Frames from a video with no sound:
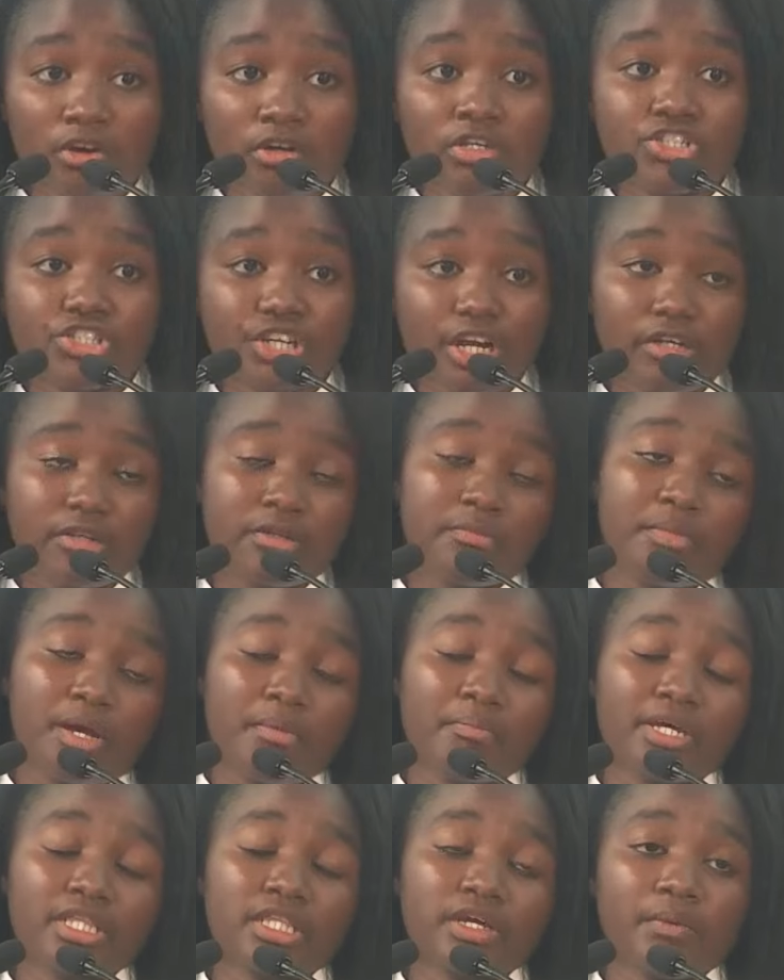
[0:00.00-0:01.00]
shall
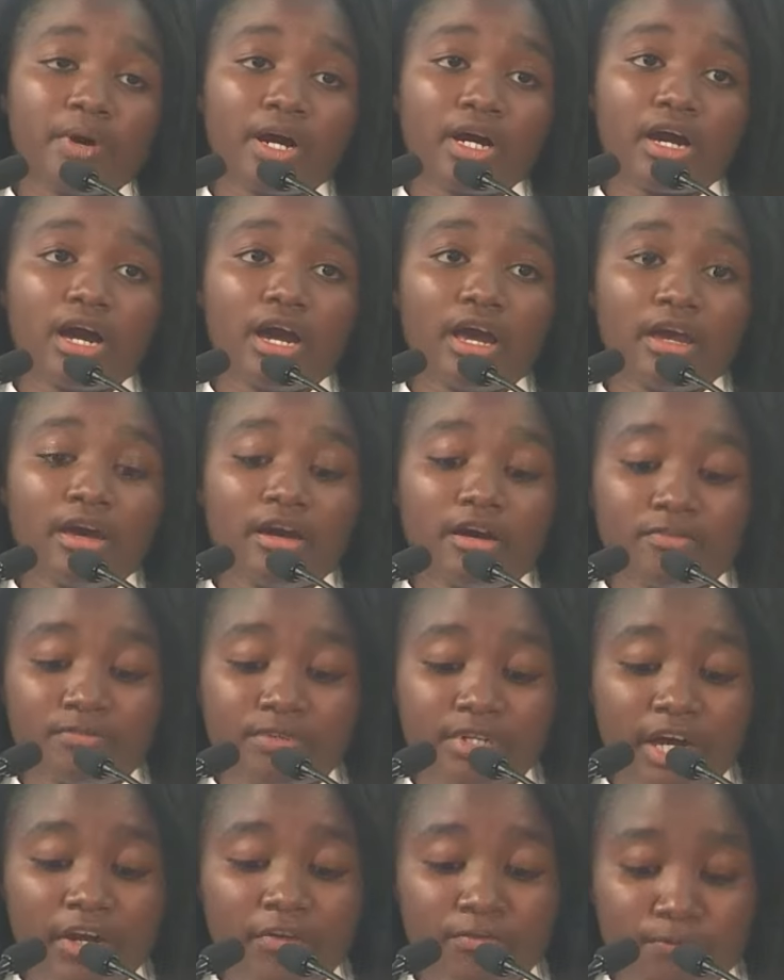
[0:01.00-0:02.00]
remember the work I have
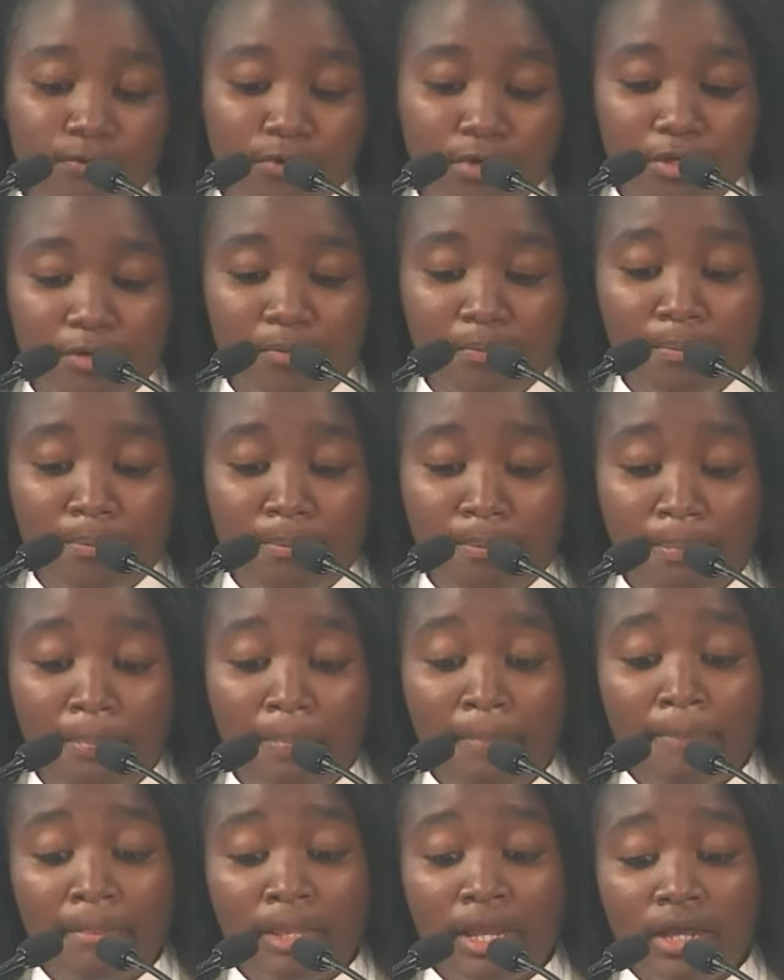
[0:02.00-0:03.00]
done for him.
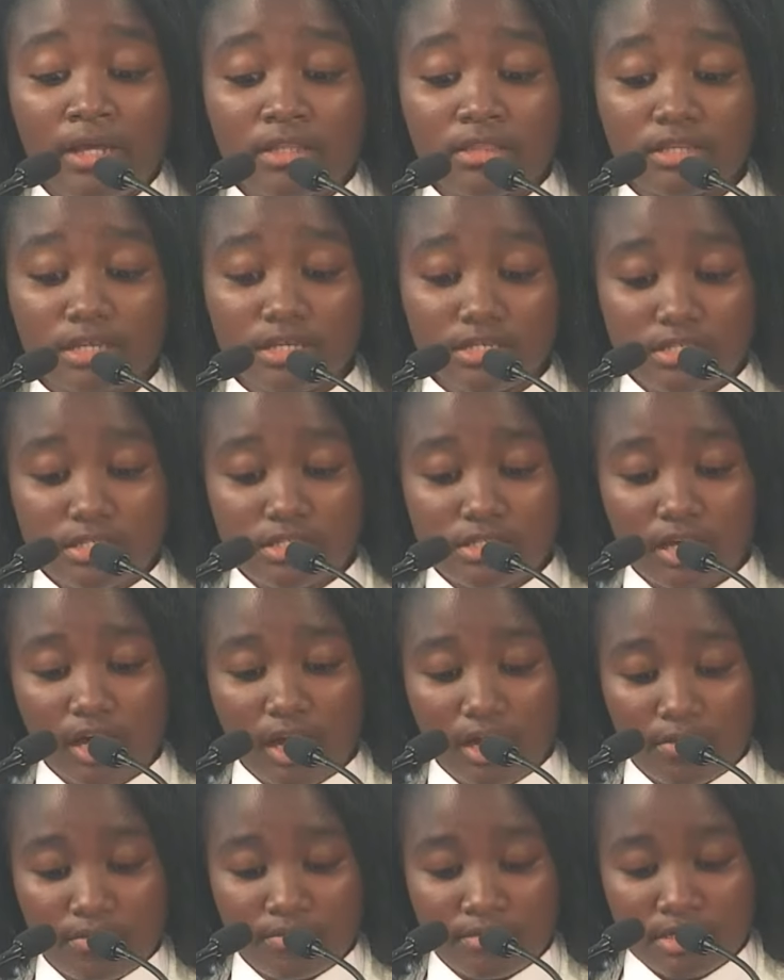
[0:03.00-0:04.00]
This
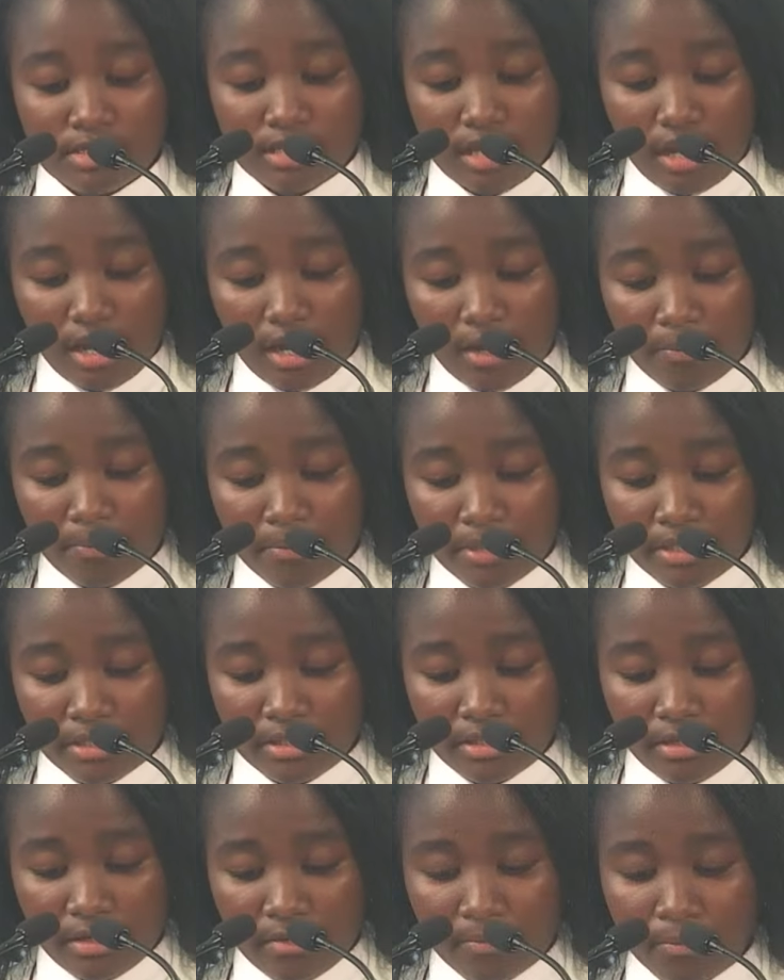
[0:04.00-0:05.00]
comes up in
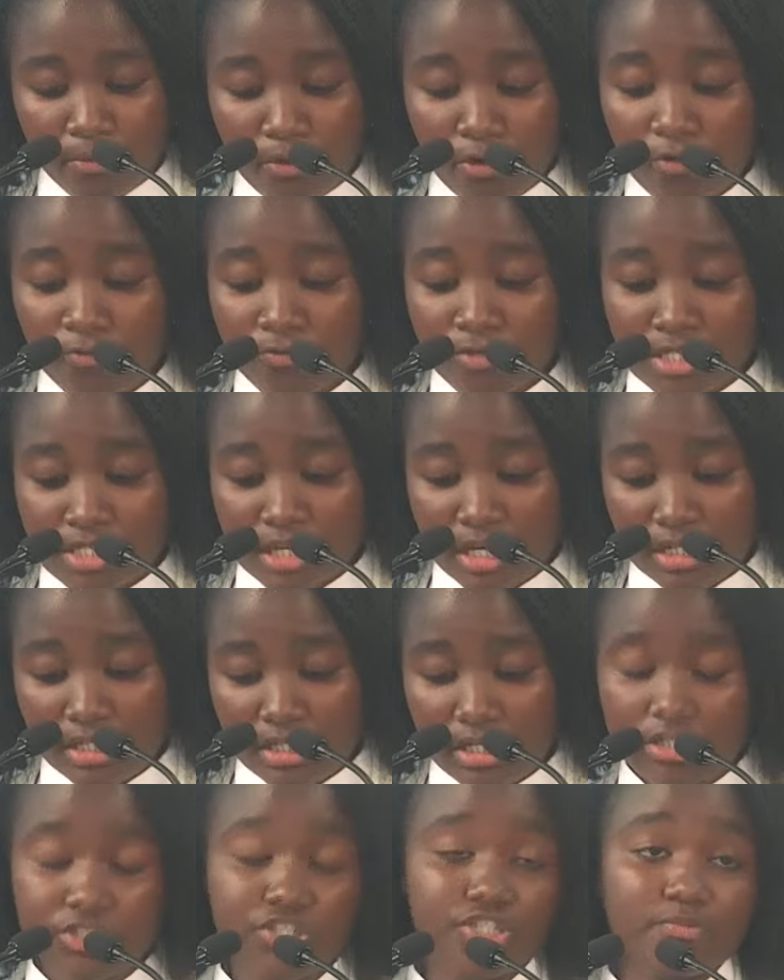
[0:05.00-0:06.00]
the book of
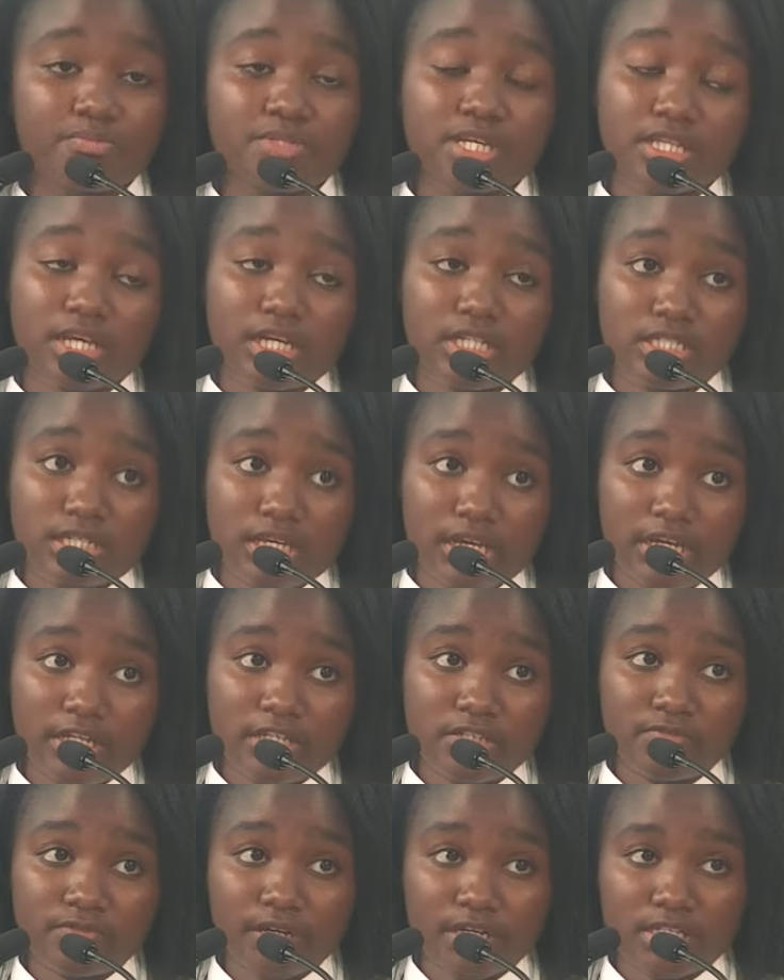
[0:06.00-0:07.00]
Isaiah, chapter
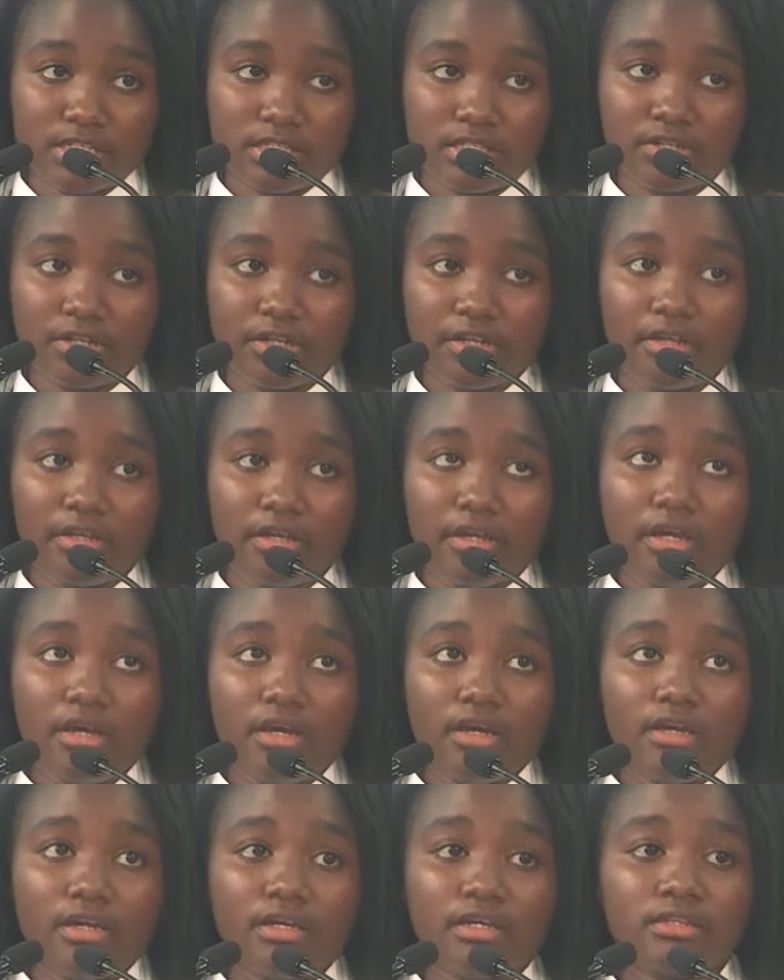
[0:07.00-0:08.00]
38, verse 3.
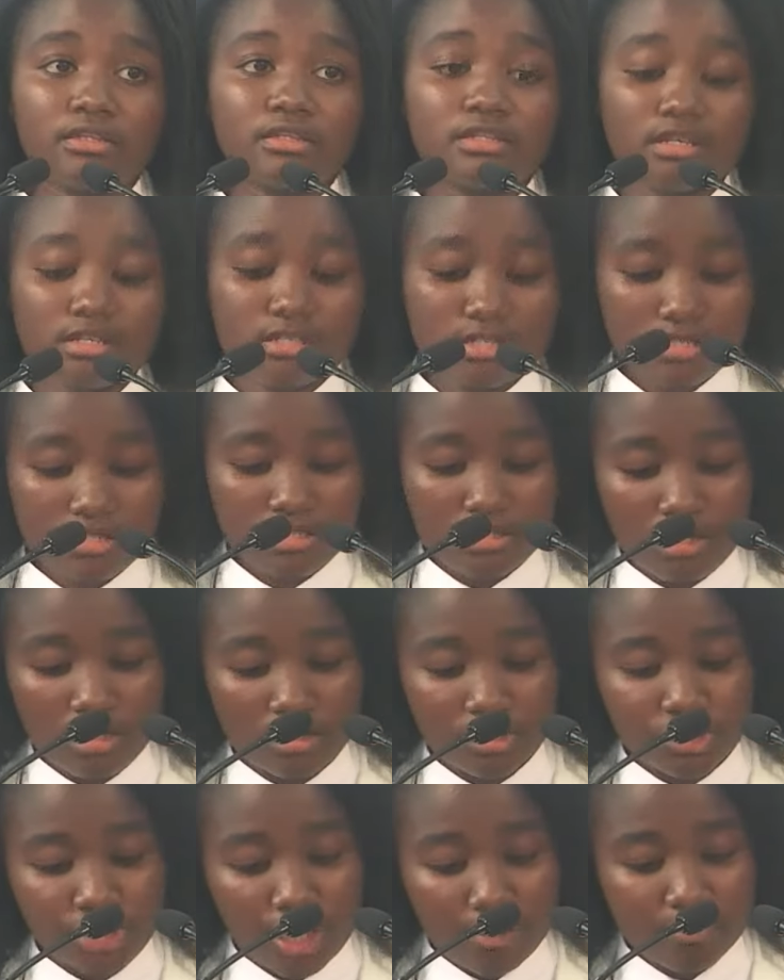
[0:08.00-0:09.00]
In this
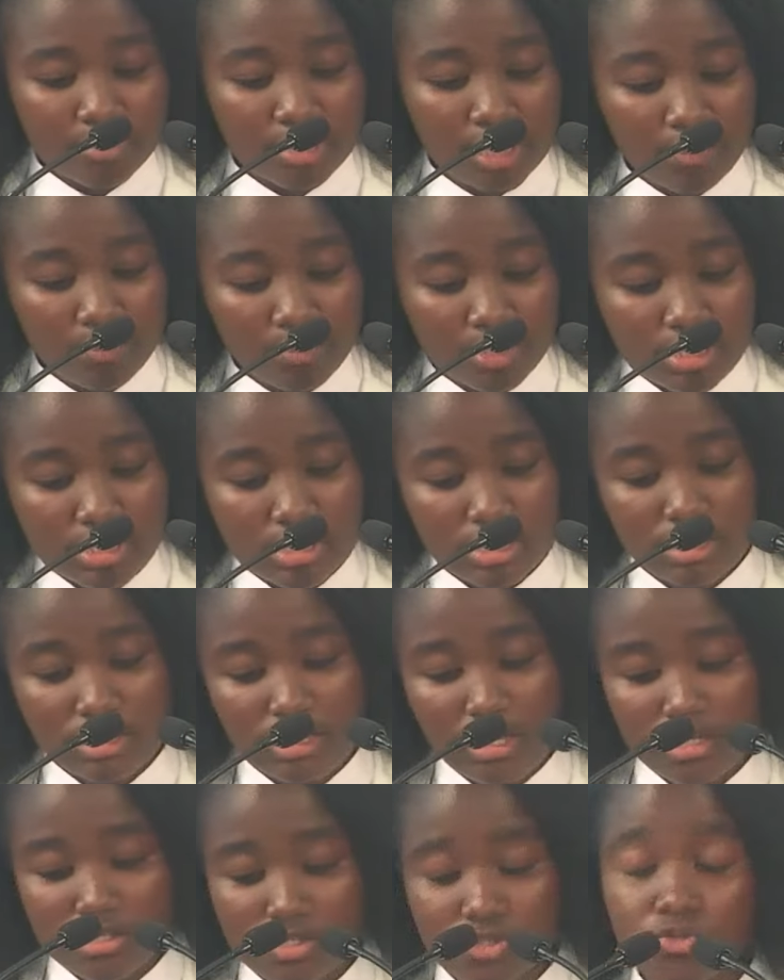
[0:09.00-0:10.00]
chapter, we see
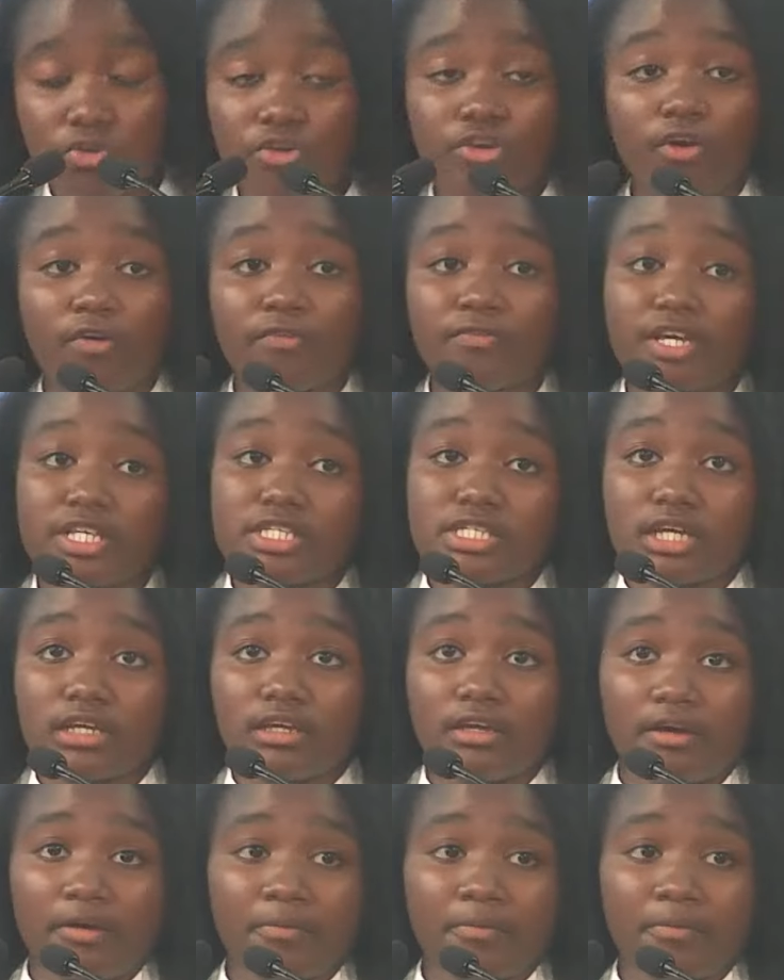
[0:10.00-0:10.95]
the story of Hezekiah.